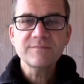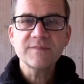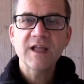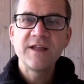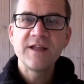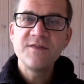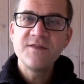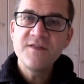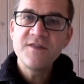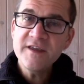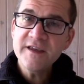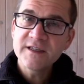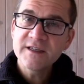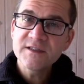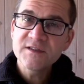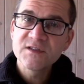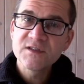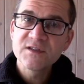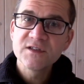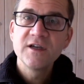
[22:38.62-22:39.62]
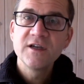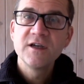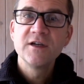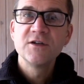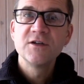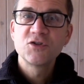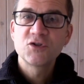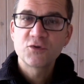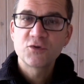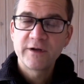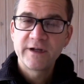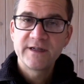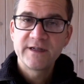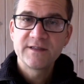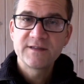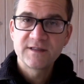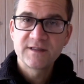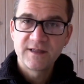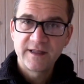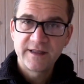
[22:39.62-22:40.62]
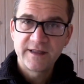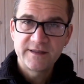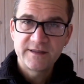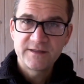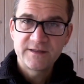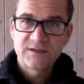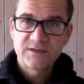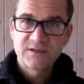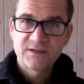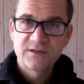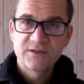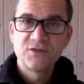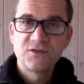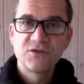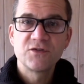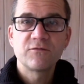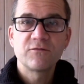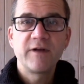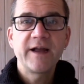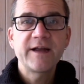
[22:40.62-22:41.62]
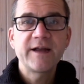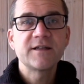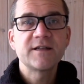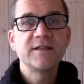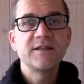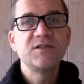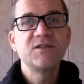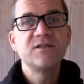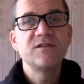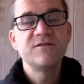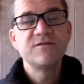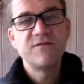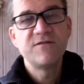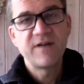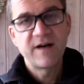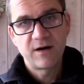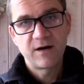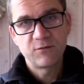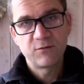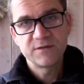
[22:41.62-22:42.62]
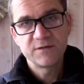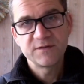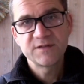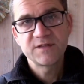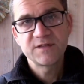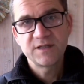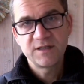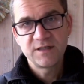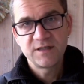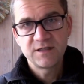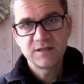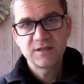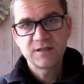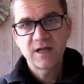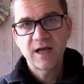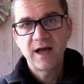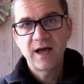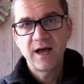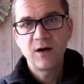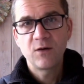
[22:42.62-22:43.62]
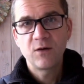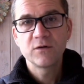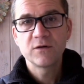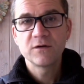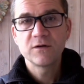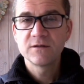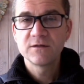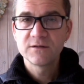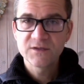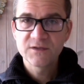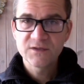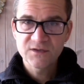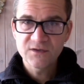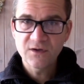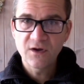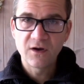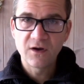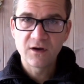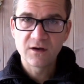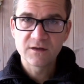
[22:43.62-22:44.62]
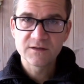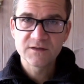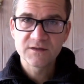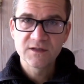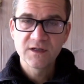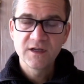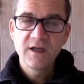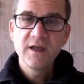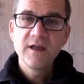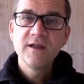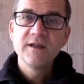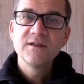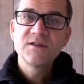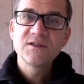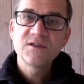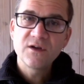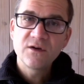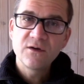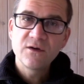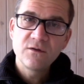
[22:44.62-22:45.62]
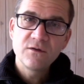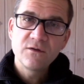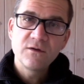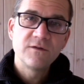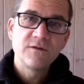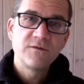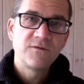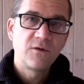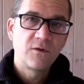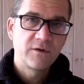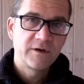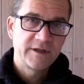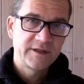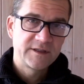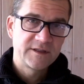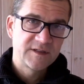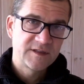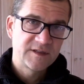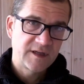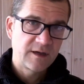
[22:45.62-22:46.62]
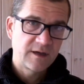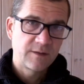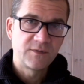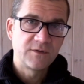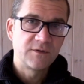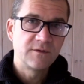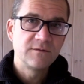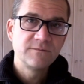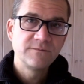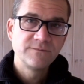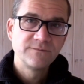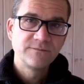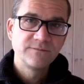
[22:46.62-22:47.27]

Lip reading: and this translates directly to the vowels in our songs. So, for example,